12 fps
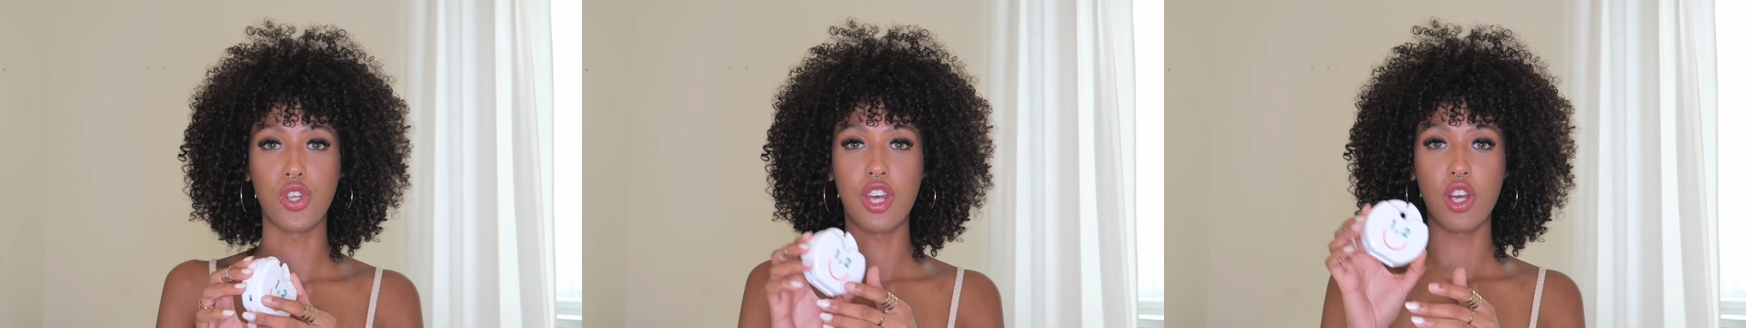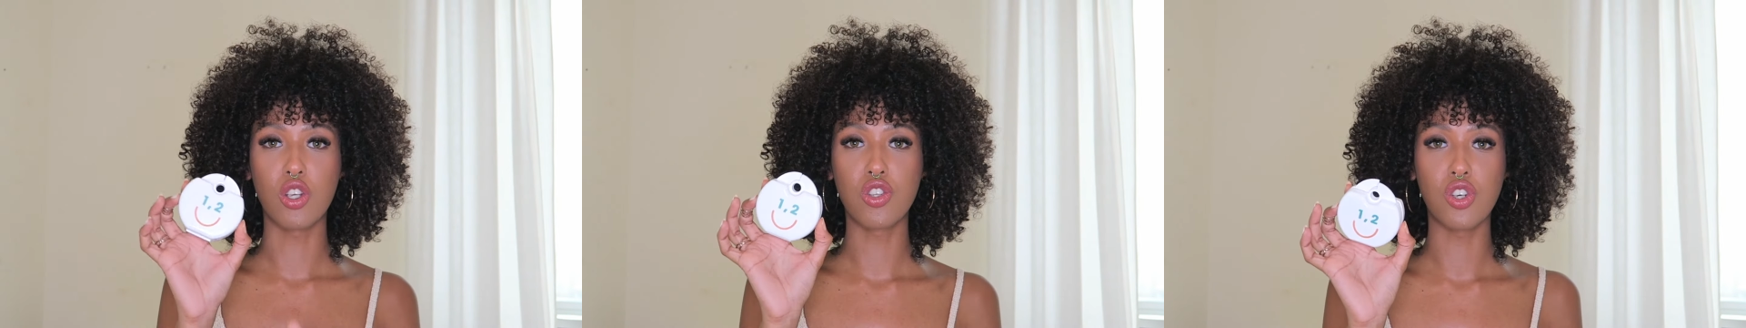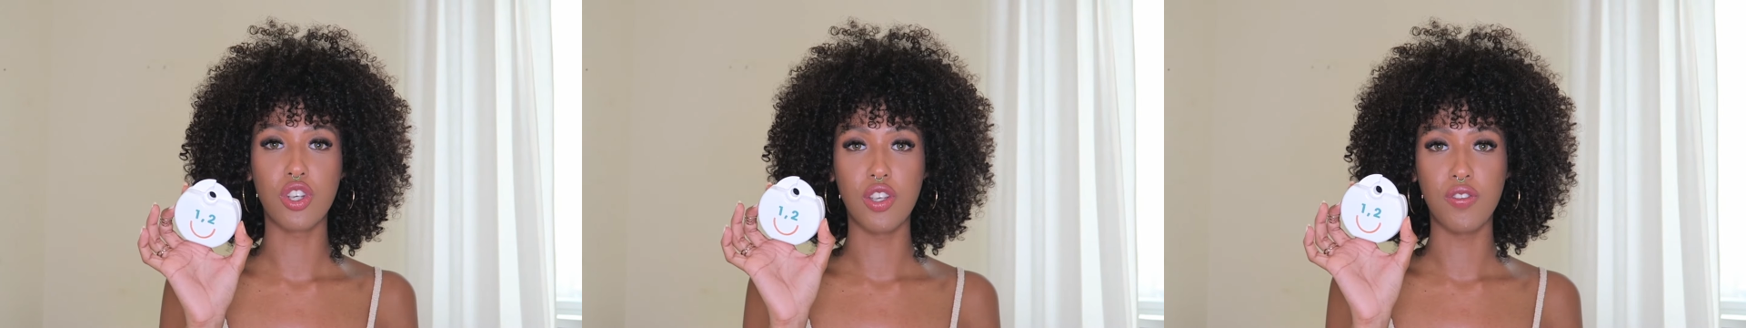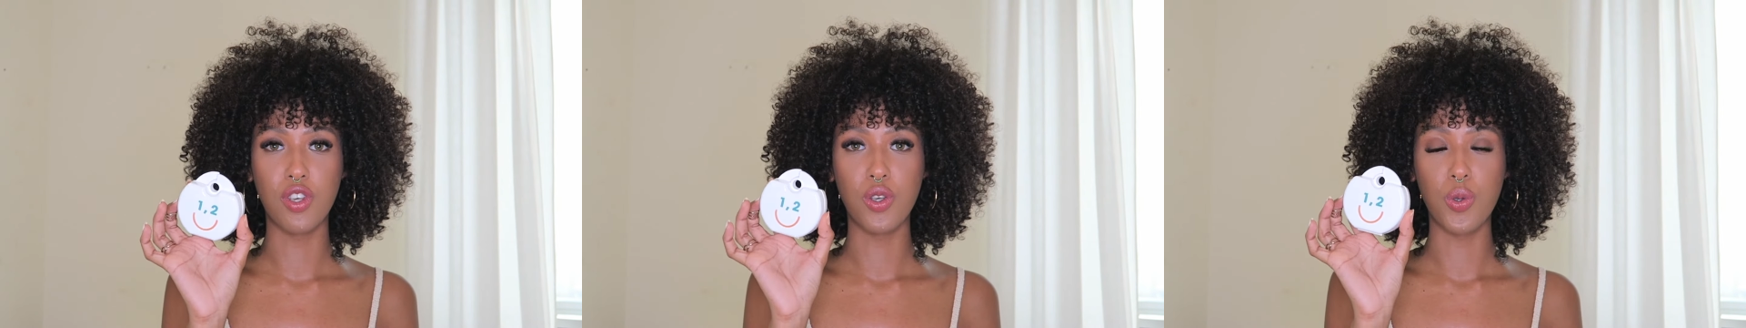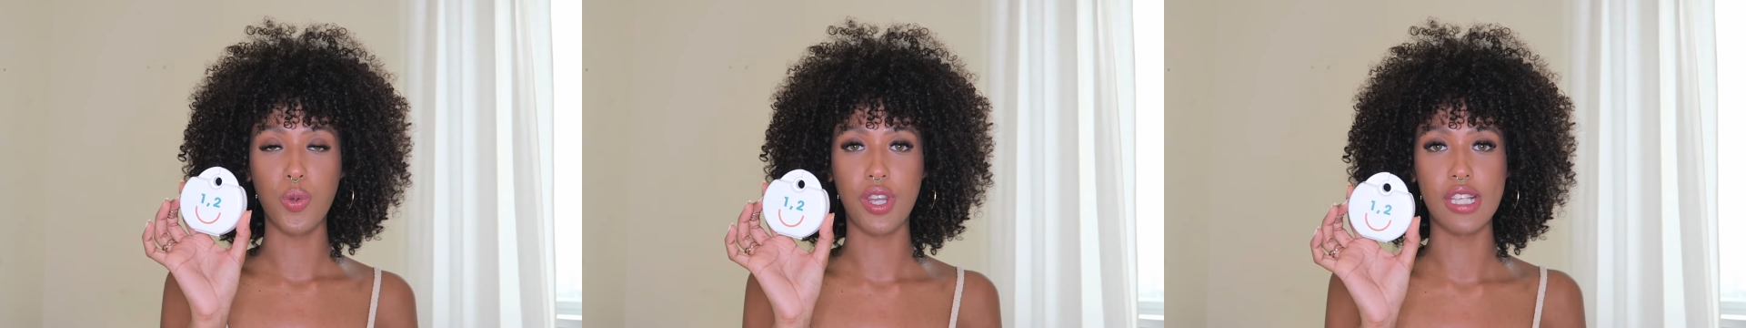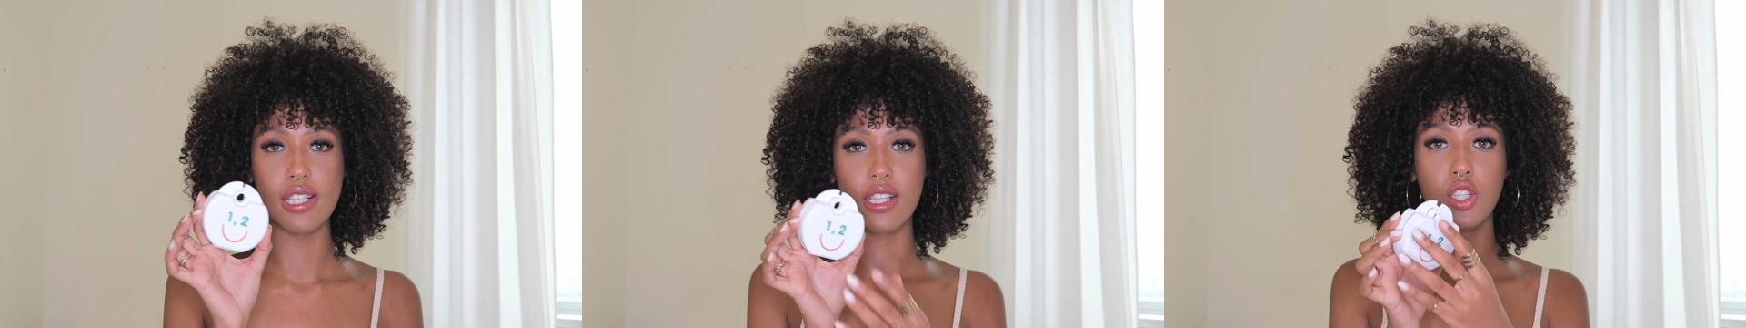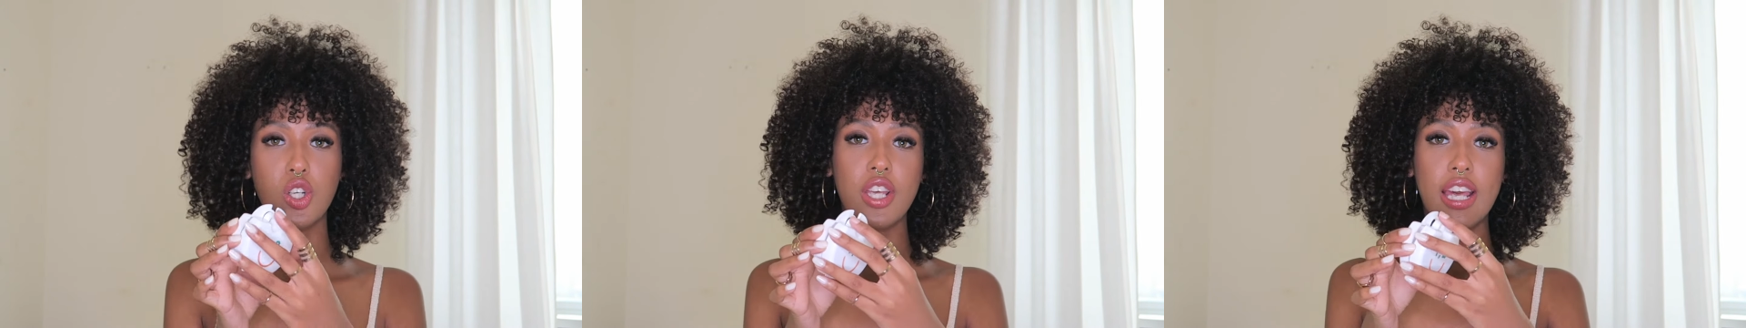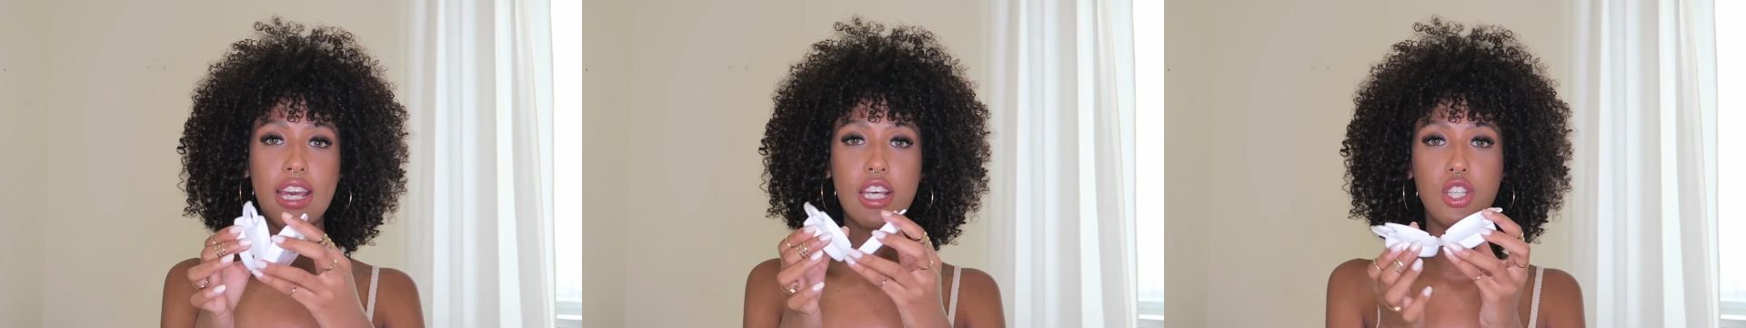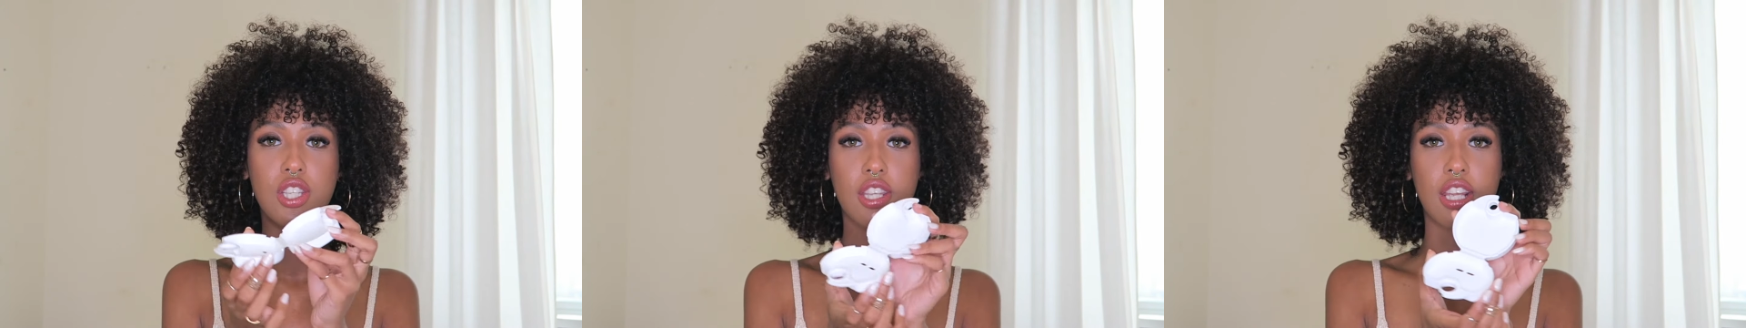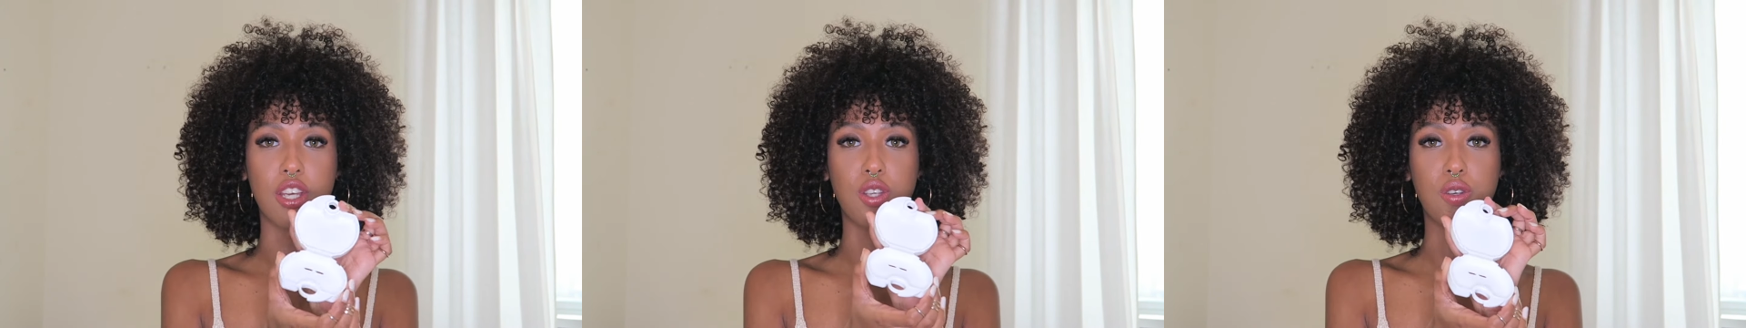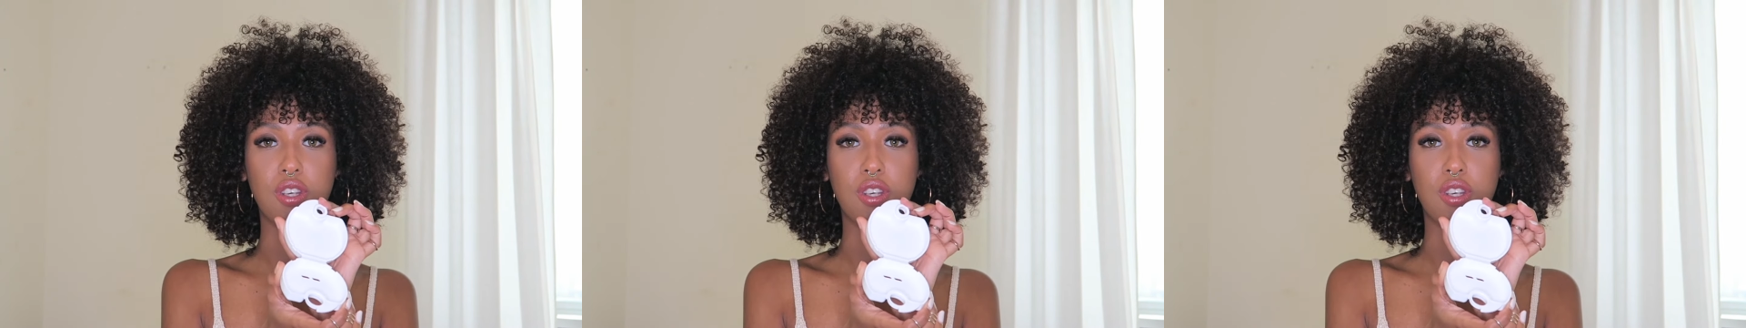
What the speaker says: So they also give you this little case that you